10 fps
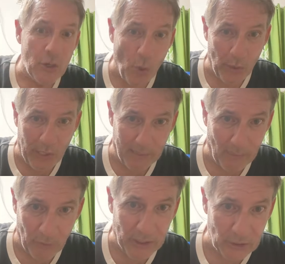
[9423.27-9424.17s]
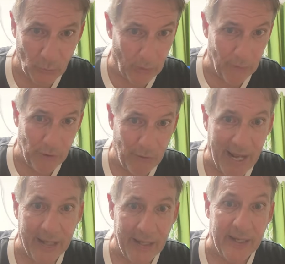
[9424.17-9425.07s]
go to immigration wherever you're
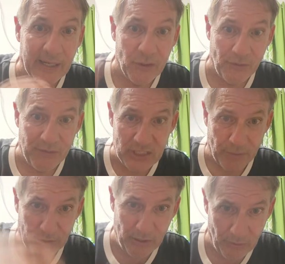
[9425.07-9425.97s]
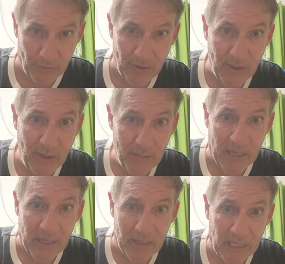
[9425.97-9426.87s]
at and get your visa renewed.
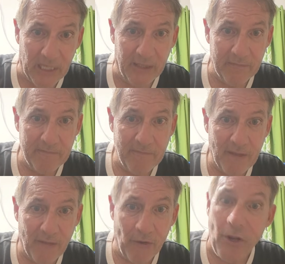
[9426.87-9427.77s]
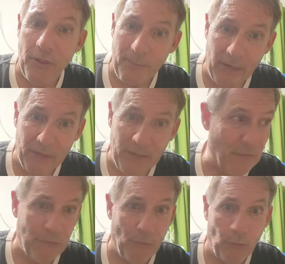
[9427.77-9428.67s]
Pay the money for another month, even
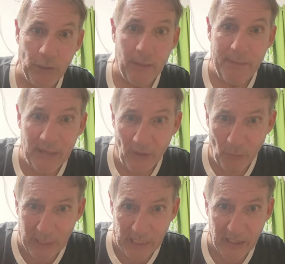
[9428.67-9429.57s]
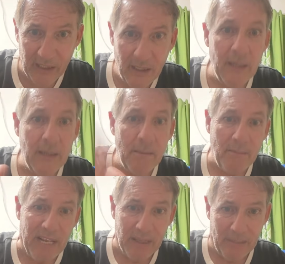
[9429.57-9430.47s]
if you're only going to be another week.
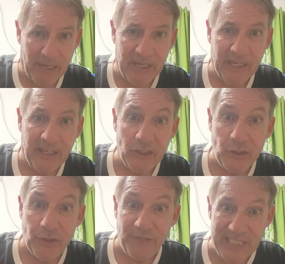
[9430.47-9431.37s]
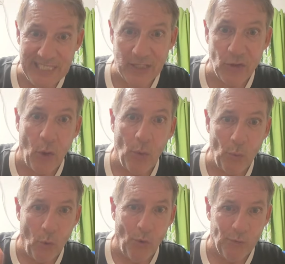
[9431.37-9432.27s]
Pay the money and get your visa.
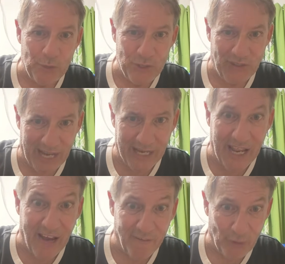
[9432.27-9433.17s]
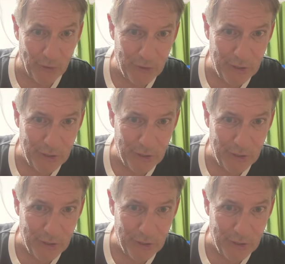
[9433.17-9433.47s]
Don't overstay ever.